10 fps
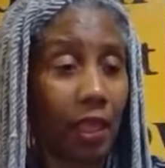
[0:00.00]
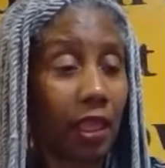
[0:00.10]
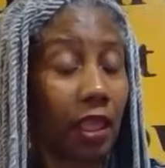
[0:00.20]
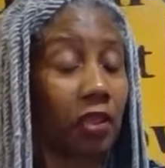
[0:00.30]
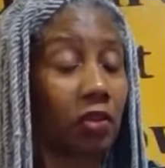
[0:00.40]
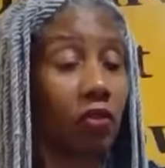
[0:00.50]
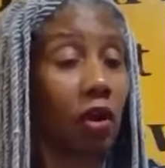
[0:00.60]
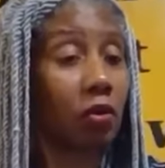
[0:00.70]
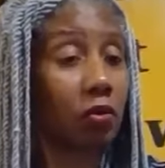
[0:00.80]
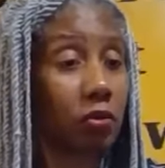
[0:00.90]
It
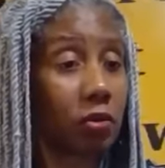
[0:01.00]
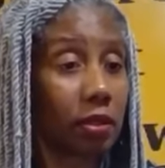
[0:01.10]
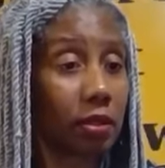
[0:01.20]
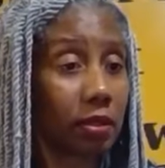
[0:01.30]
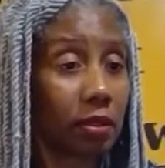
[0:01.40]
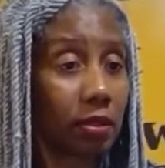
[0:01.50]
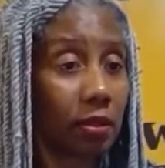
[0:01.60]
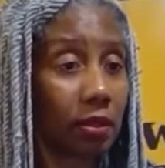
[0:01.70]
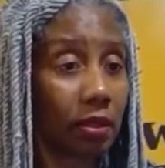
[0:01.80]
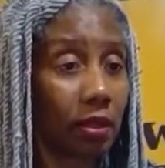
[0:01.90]
grows.
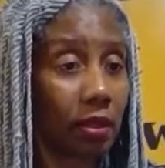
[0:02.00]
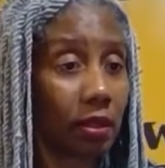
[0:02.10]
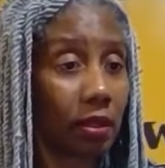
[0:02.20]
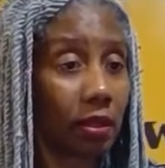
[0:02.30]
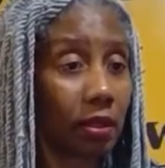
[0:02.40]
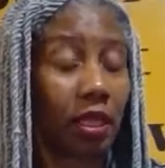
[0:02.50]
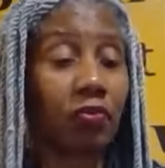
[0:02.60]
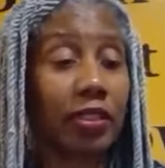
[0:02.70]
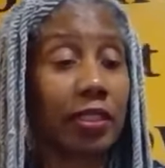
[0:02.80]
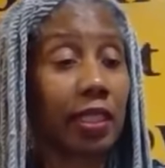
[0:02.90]

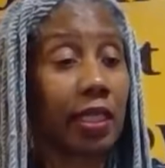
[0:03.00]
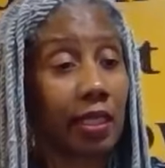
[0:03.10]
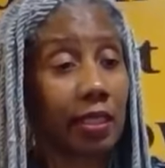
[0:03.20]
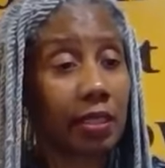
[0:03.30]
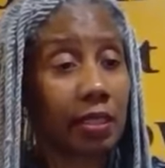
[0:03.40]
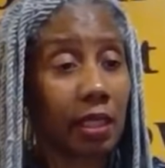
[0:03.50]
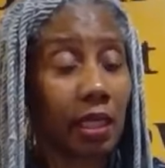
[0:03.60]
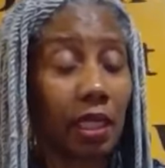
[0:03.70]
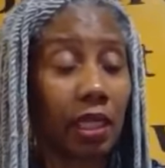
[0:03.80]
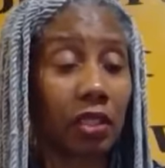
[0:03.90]
It recedes,
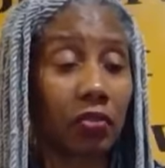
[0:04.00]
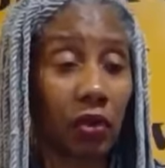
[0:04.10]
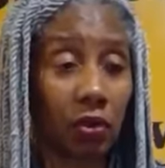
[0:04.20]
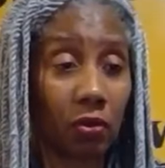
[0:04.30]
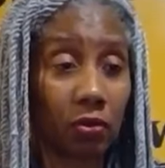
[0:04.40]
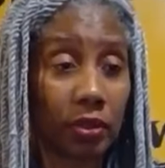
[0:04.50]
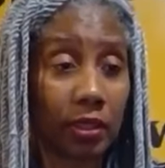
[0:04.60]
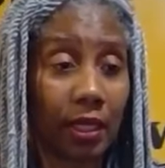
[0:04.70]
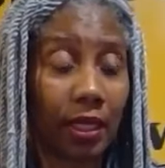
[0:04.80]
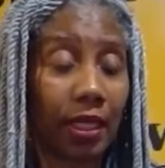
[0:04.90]
it grows.